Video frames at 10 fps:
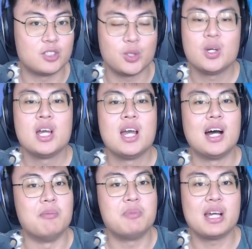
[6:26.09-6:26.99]
So
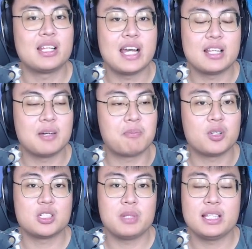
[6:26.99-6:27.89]
yeah, the
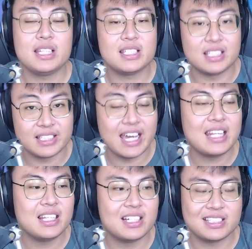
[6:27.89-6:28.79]
possibilities is
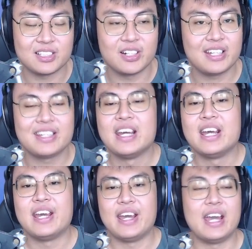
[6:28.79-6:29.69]
endless, alright.
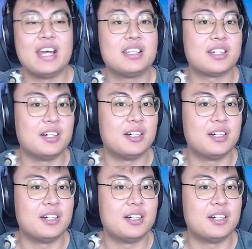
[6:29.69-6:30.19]
And